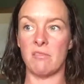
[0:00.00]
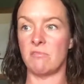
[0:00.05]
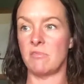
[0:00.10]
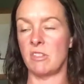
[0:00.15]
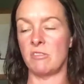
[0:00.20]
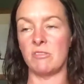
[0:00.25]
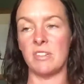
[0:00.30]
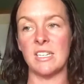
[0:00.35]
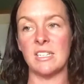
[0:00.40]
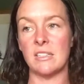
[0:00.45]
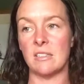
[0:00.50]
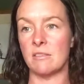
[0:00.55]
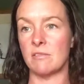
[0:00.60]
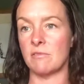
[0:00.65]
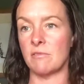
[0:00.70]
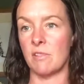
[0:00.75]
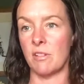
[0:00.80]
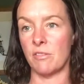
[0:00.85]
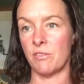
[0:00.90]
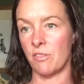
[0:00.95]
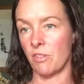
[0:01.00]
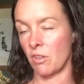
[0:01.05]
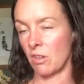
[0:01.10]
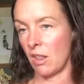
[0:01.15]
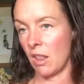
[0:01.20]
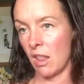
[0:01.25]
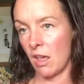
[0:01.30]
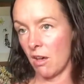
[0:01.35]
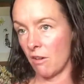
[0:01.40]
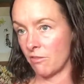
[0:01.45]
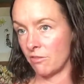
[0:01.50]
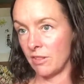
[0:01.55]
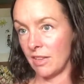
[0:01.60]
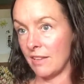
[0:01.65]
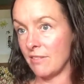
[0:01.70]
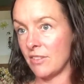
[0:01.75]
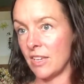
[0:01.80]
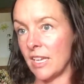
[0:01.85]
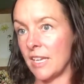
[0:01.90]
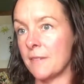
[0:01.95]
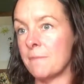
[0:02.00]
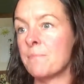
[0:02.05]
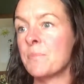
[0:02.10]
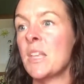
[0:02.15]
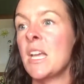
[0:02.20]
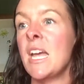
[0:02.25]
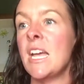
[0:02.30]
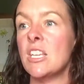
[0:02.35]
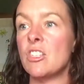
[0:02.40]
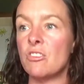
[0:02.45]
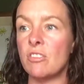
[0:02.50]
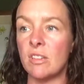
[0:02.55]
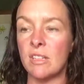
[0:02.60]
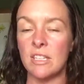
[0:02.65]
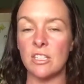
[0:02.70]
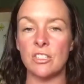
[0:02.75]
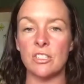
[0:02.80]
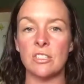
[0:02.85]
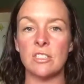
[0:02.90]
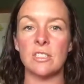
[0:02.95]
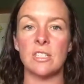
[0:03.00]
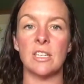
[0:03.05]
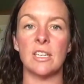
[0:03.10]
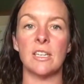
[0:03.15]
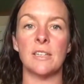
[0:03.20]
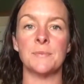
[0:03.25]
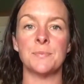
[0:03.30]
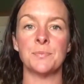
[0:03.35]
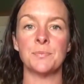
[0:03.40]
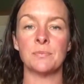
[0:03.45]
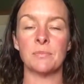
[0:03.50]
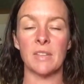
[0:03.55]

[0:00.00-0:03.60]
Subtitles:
the reason of living is really just to